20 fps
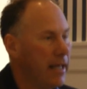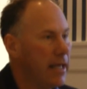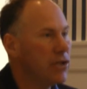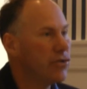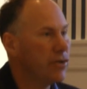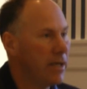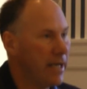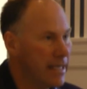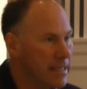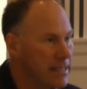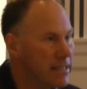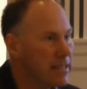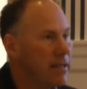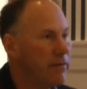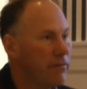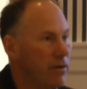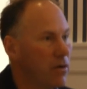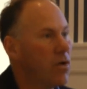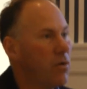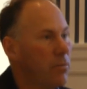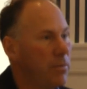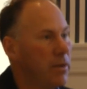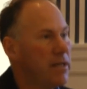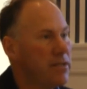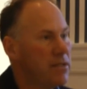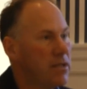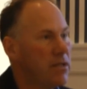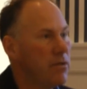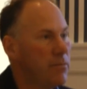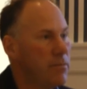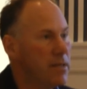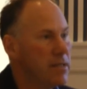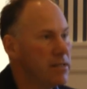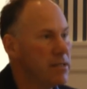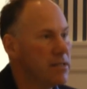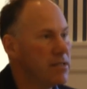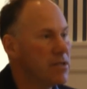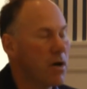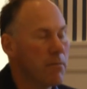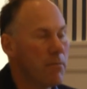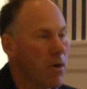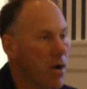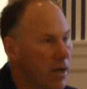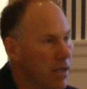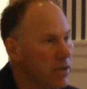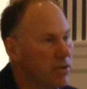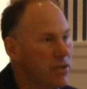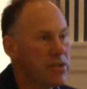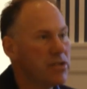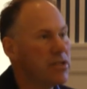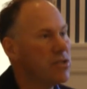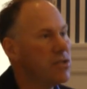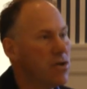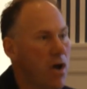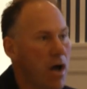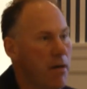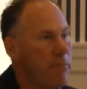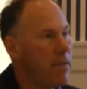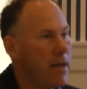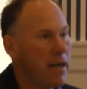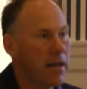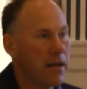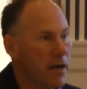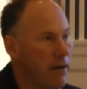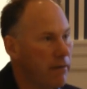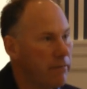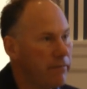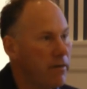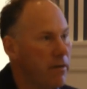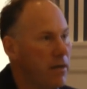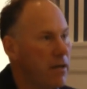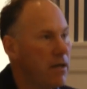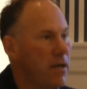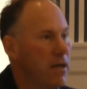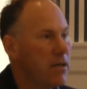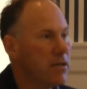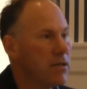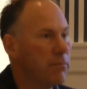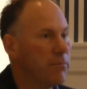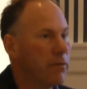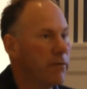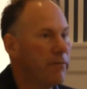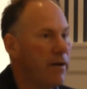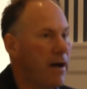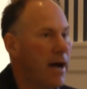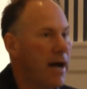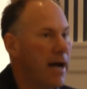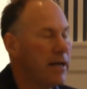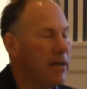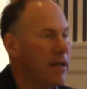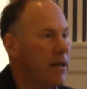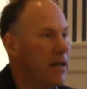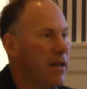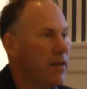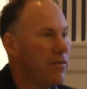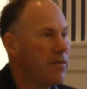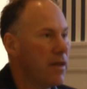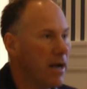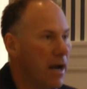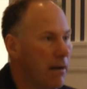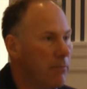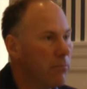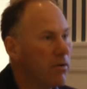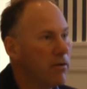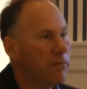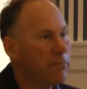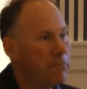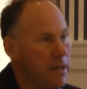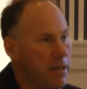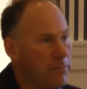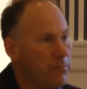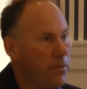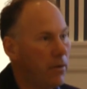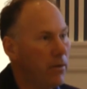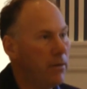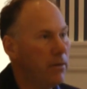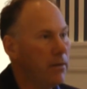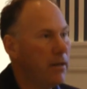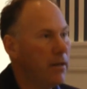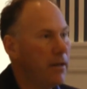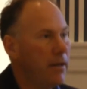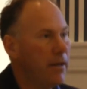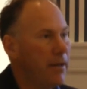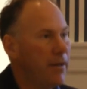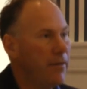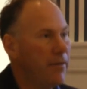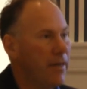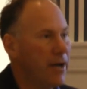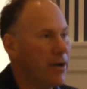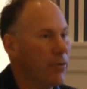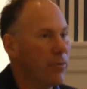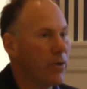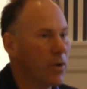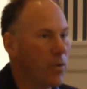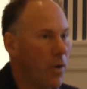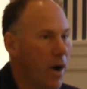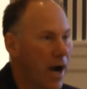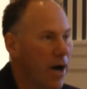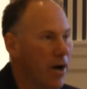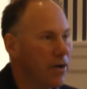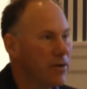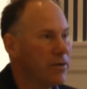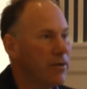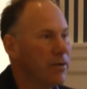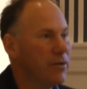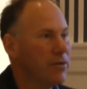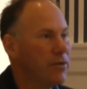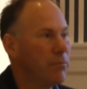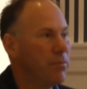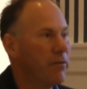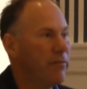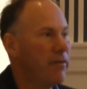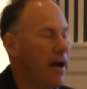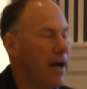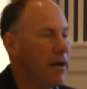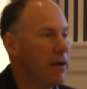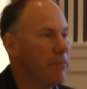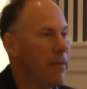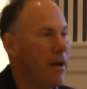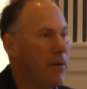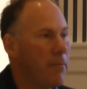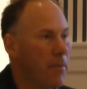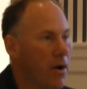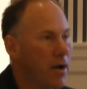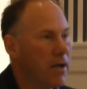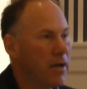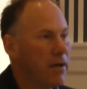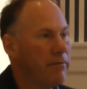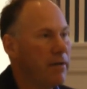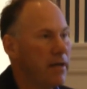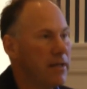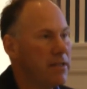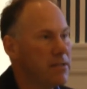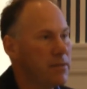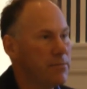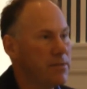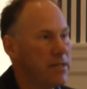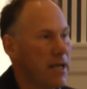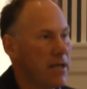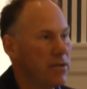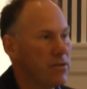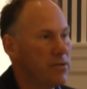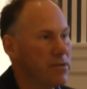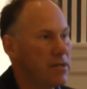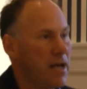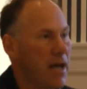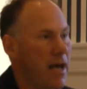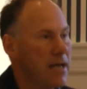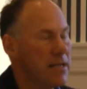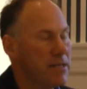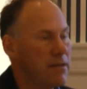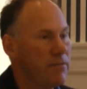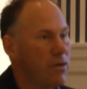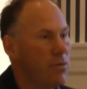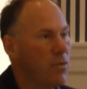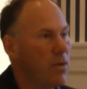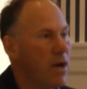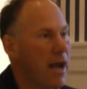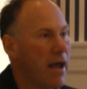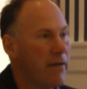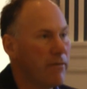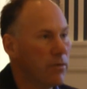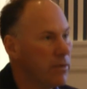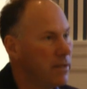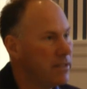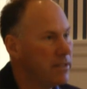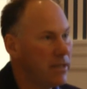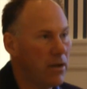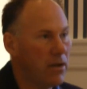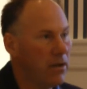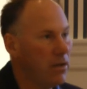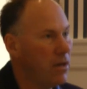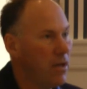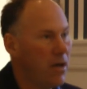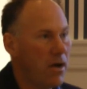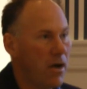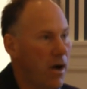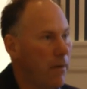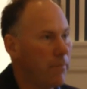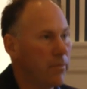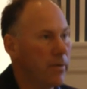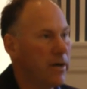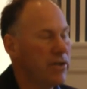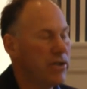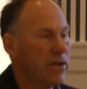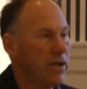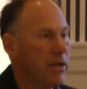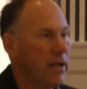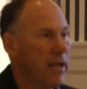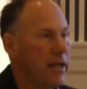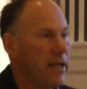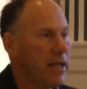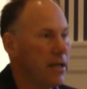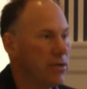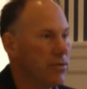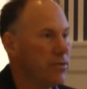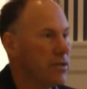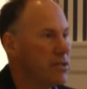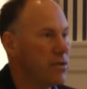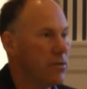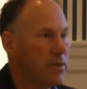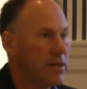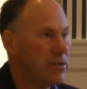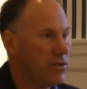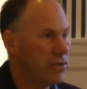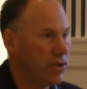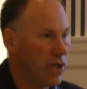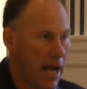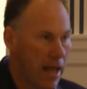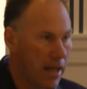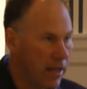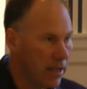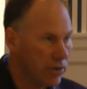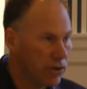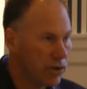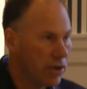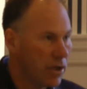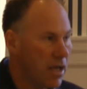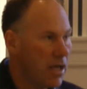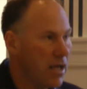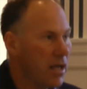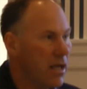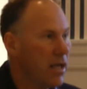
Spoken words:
Country is a difficult place to do business. Our market just is not big enough to provide the number of people that are required to provide a market of any substantial size if you want to have a retail operation in Lake Country. So it's a challenge.